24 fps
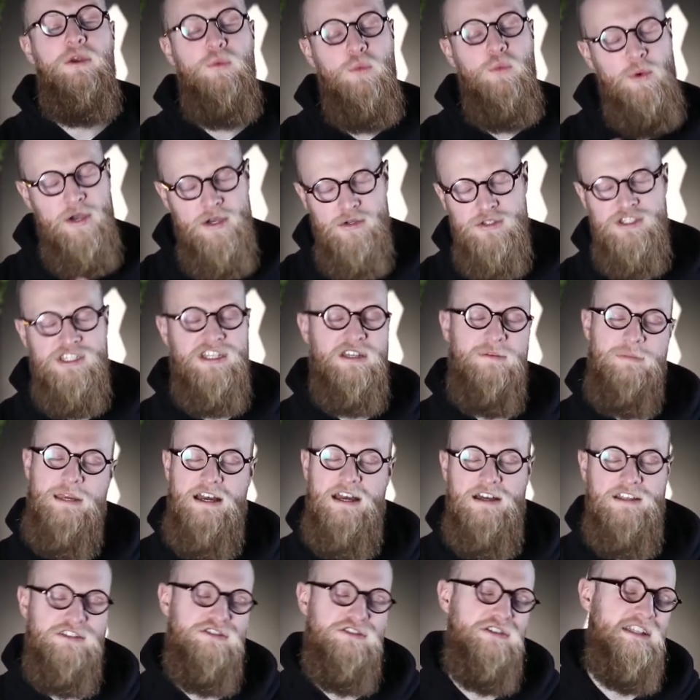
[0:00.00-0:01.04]
And Will's going to be
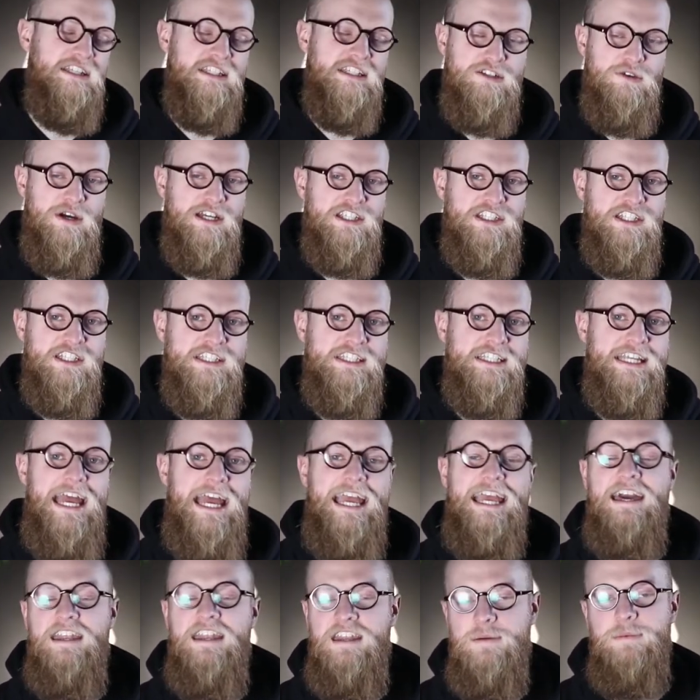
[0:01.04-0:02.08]
answering this question today,
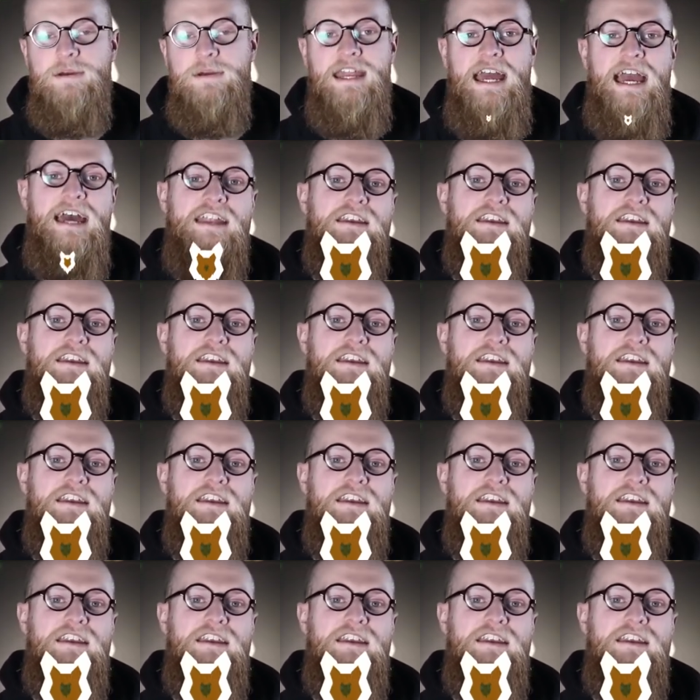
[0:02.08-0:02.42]
and I'm going to